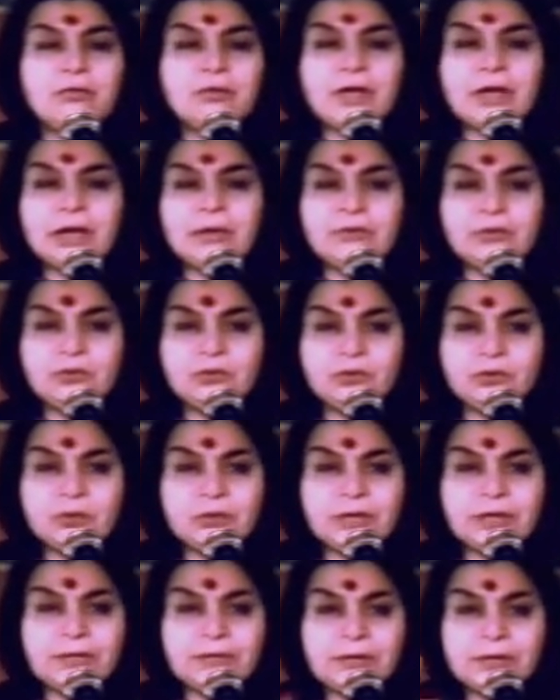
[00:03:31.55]
We have to
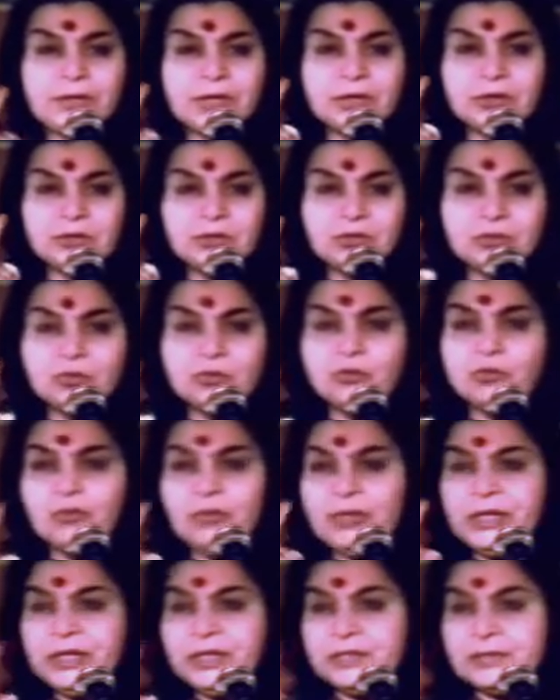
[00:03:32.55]
know that we are two
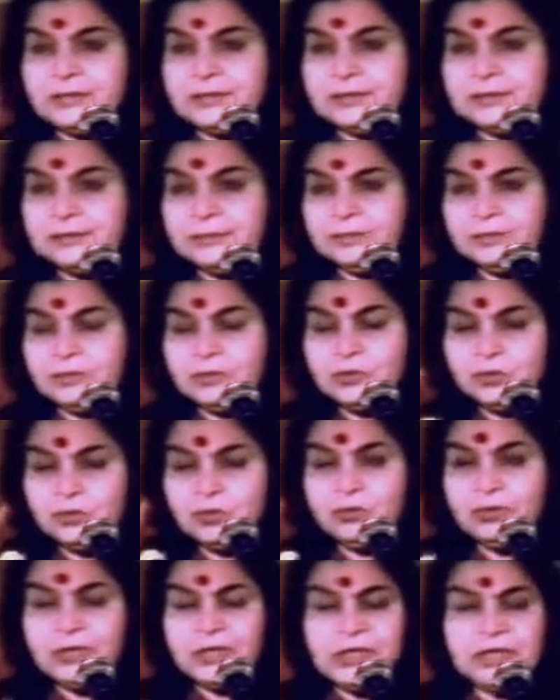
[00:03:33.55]
wheels
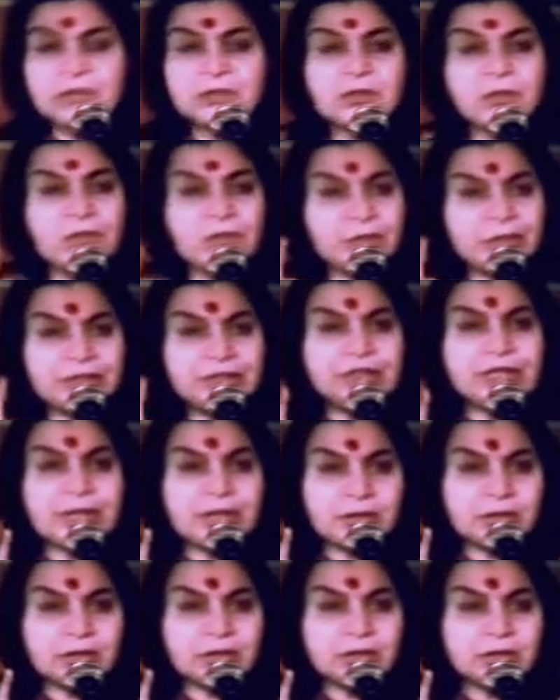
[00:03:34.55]
of one
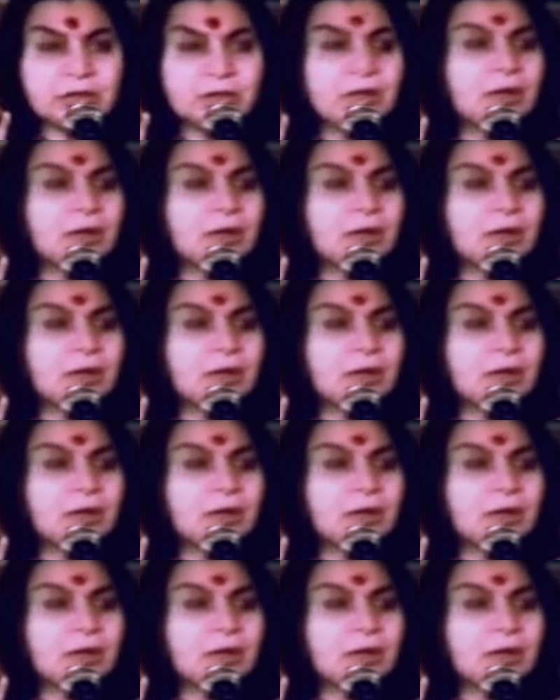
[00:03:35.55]
chariot.